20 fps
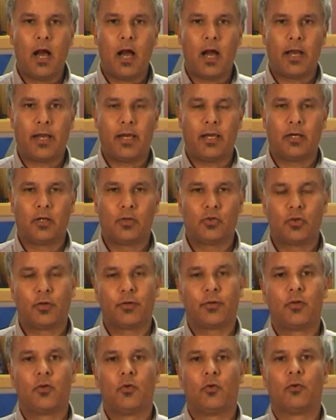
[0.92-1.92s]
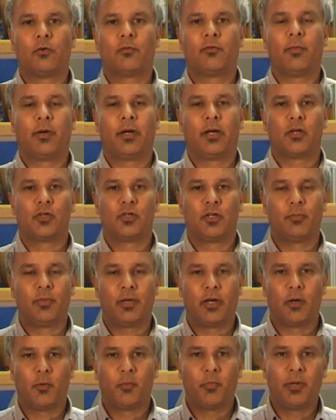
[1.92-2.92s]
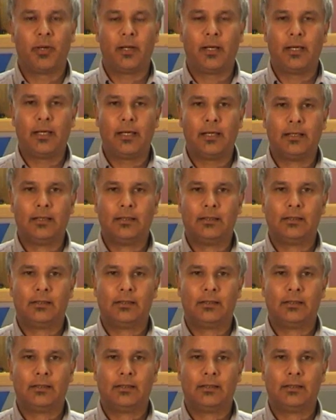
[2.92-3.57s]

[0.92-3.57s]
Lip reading: Hi, Jonathan York from IRG-BOP.